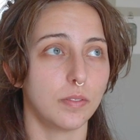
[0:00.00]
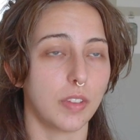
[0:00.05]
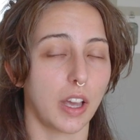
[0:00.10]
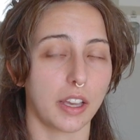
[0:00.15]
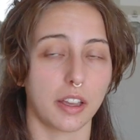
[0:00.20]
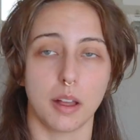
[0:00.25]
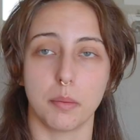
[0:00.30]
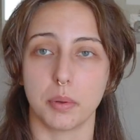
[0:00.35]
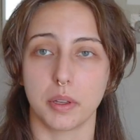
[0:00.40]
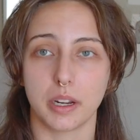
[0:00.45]

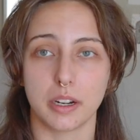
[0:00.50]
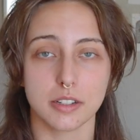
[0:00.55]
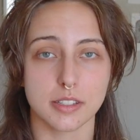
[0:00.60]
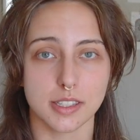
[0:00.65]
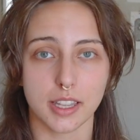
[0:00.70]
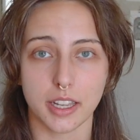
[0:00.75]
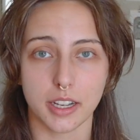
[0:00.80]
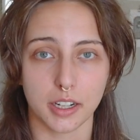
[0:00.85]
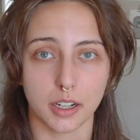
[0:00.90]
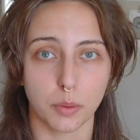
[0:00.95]
a couple years
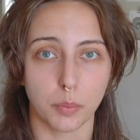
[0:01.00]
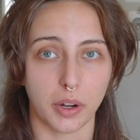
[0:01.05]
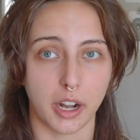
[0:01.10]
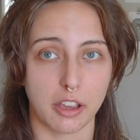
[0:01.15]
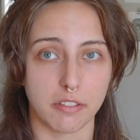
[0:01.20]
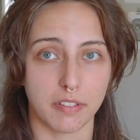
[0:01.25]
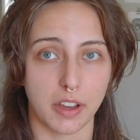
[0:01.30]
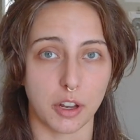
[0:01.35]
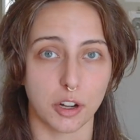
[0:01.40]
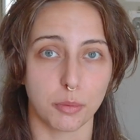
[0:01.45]
later when
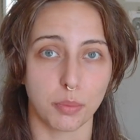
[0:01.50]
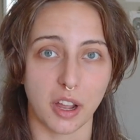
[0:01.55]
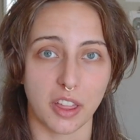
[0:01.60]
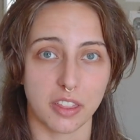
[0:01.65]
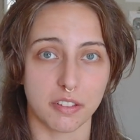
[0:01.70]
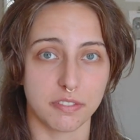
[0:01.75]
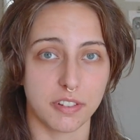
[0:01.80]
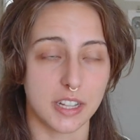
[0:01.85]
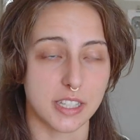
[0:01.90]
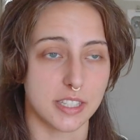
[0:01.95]
I found a bra
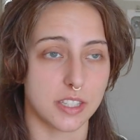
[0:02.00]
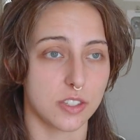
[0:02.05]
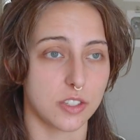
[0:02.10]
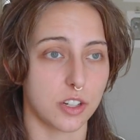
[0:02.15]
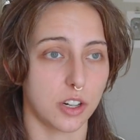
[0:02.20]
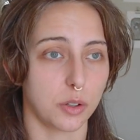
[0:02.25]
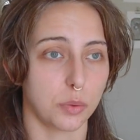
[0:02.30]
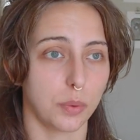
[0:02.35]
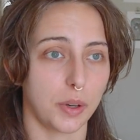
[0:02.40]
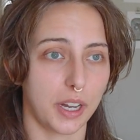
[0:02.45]
that fits and started